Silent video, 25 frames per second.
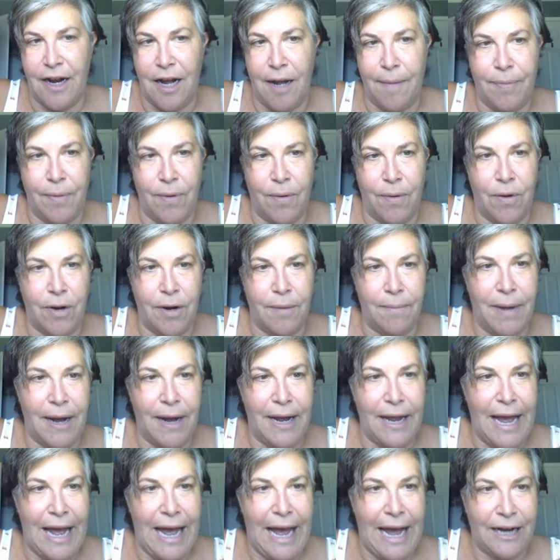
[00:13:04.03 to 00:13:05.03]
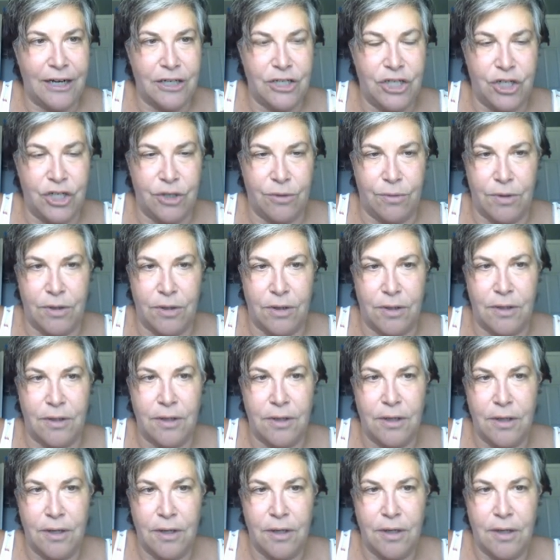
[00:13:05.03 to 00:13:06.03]
up on my actual,
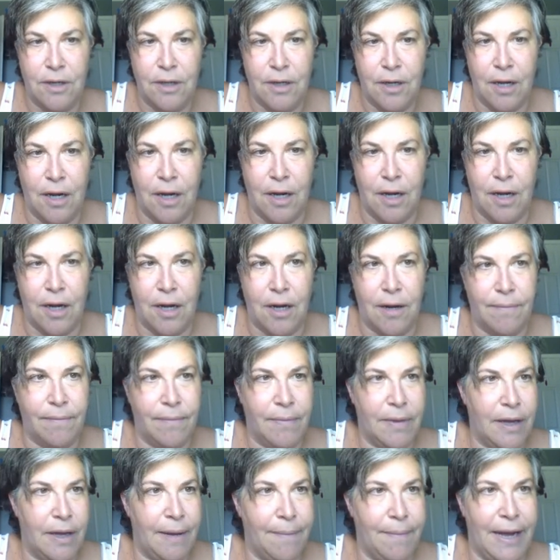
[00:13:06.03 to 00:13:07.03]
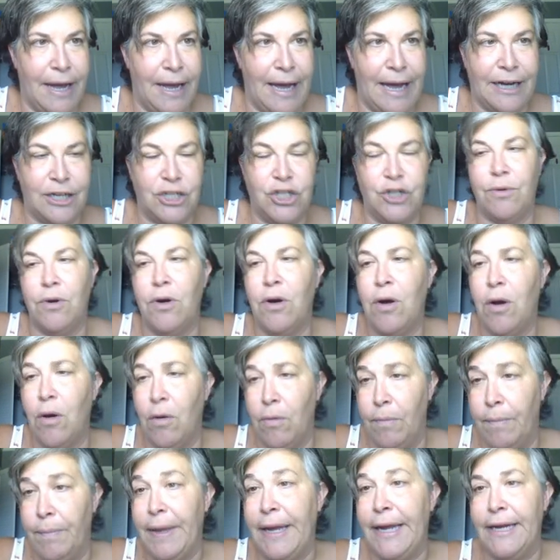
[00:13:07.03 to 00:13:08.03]
at my actual
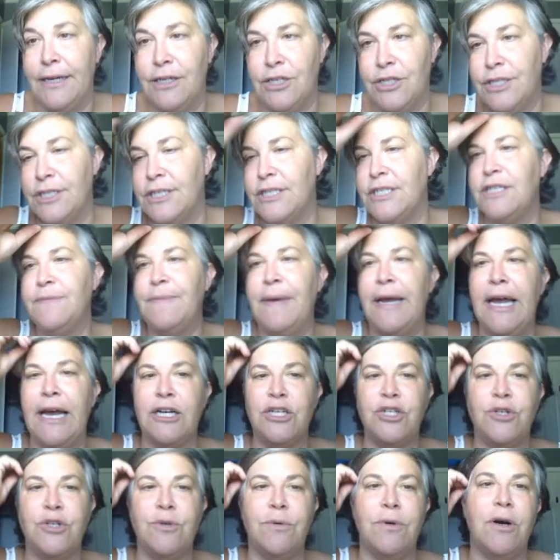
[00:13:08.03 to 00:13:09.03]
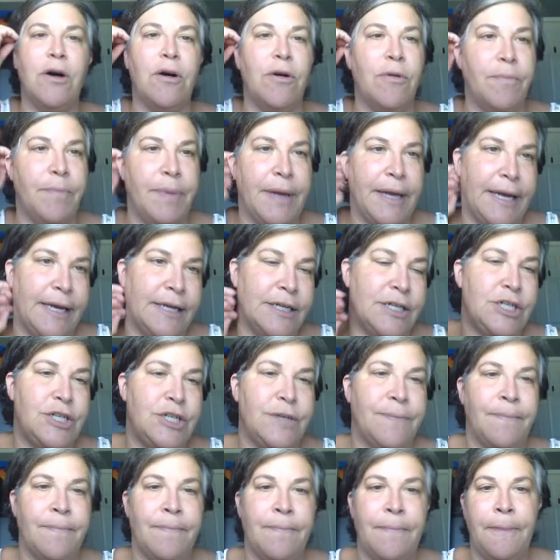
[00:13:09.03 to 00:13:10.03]
home page. This is my actual home
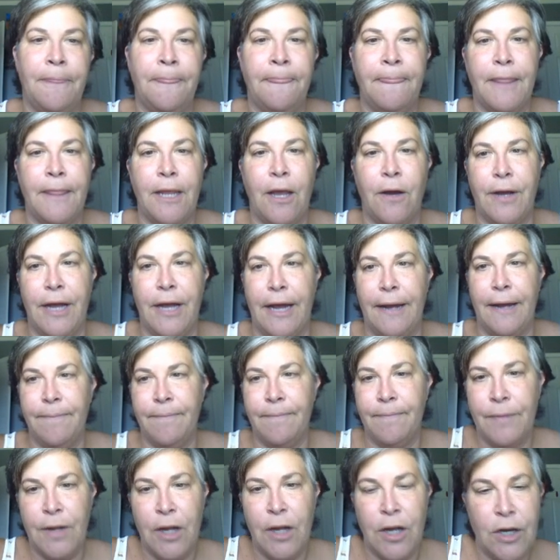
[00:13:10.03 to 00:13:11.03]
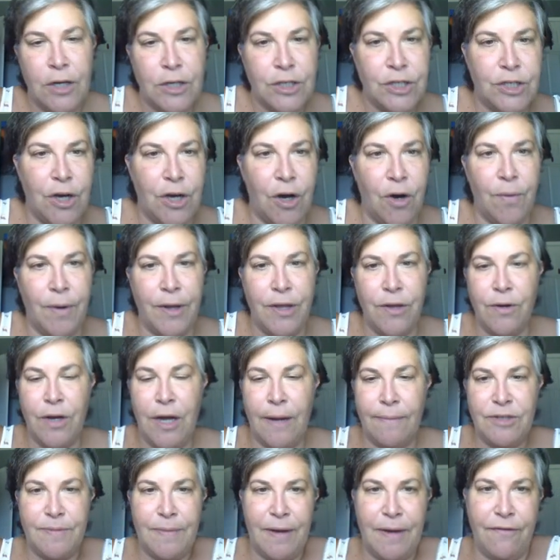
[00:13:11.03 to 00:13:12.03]
page. Okay, so when you
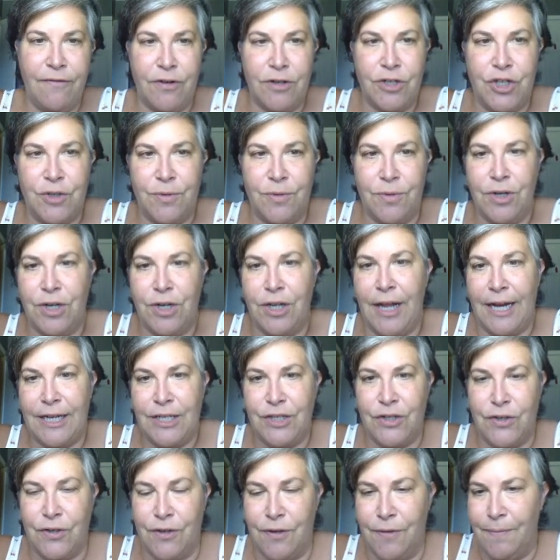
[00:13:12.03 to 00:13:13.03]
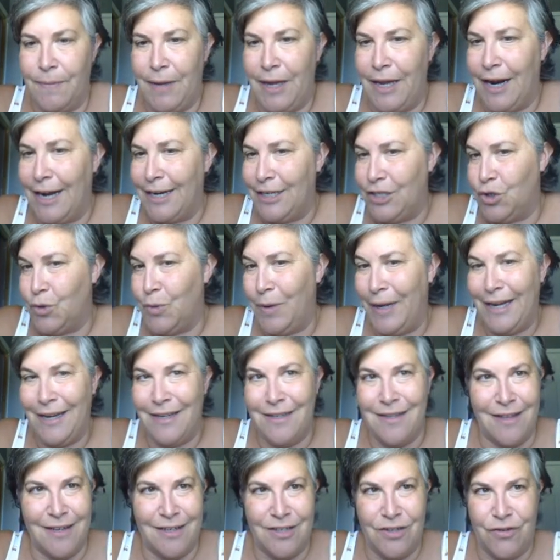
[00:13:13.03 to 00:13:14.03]
come to my virtual classroom, and I
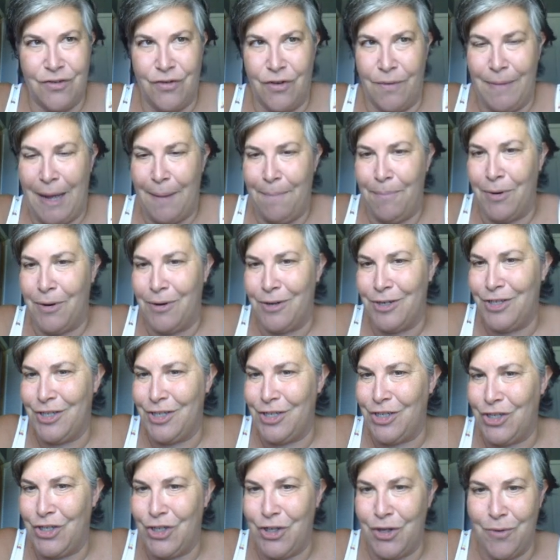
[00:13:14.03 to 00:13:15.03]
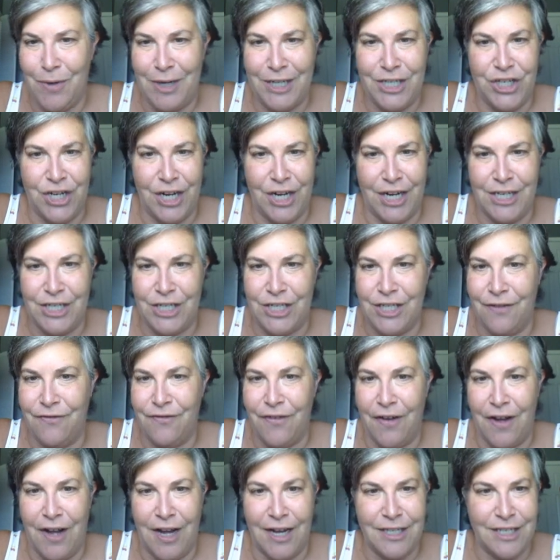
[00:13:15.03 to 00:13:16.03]
tweaked this from that person too, I changed the
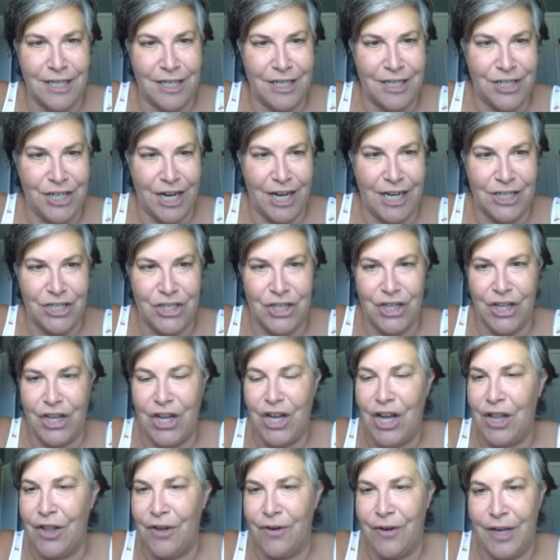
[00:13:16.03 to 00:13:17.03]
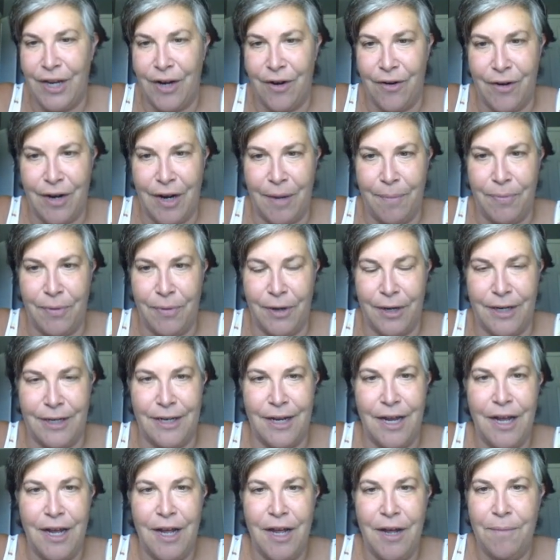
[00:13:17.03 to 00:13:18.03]
font, I changed the color here, and I put it
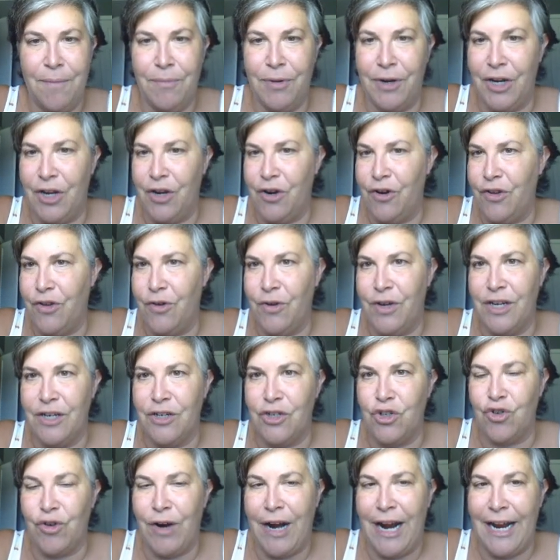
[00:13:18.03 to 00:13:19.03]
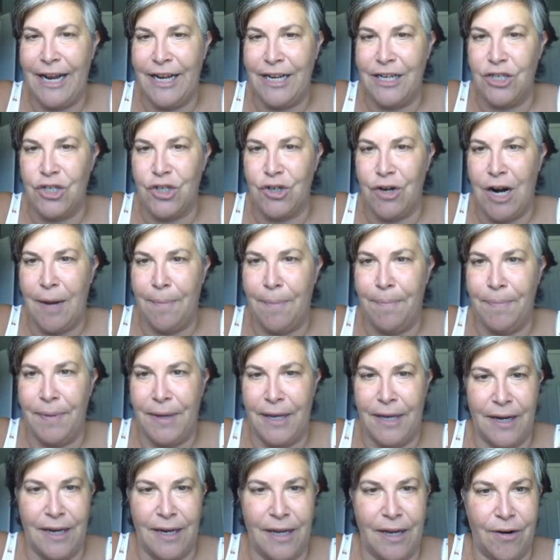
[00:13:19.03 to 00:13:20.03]
here. You can drag and drop
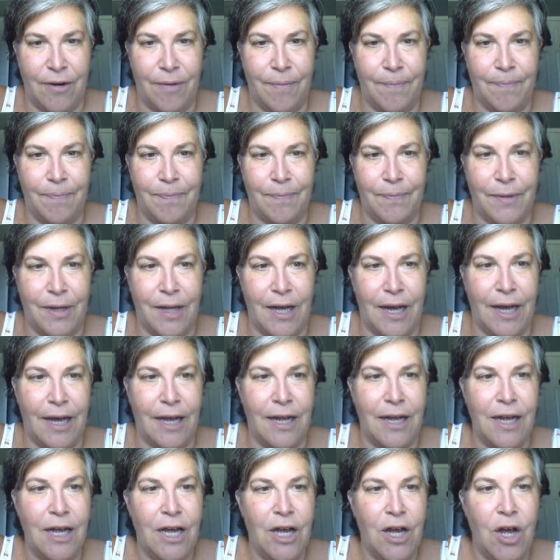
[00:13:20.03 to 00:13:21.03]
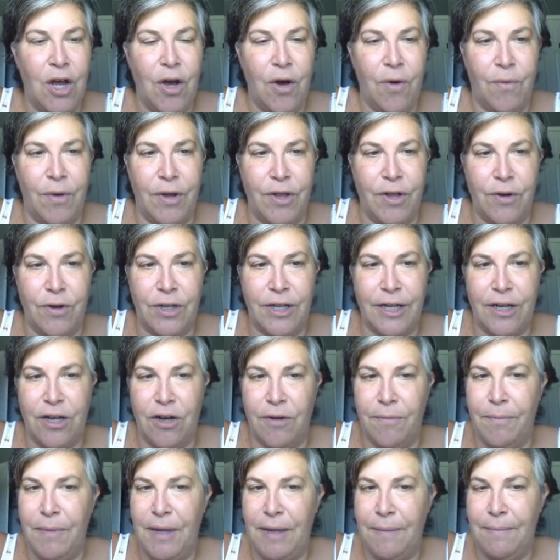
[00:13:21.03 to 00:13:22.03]
in here, okay? When you click
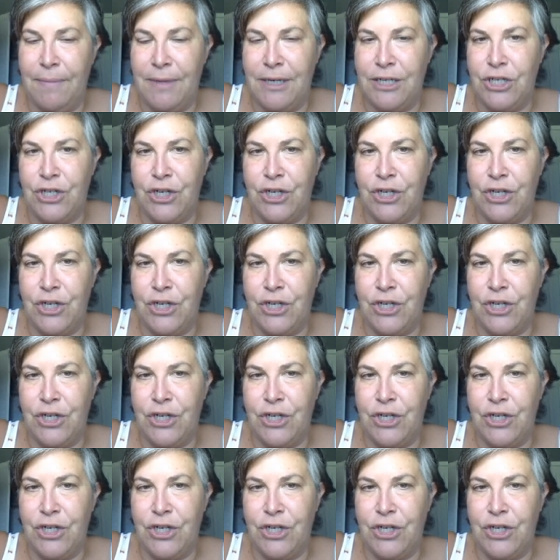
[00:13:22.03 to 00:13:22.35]
on Meet Miss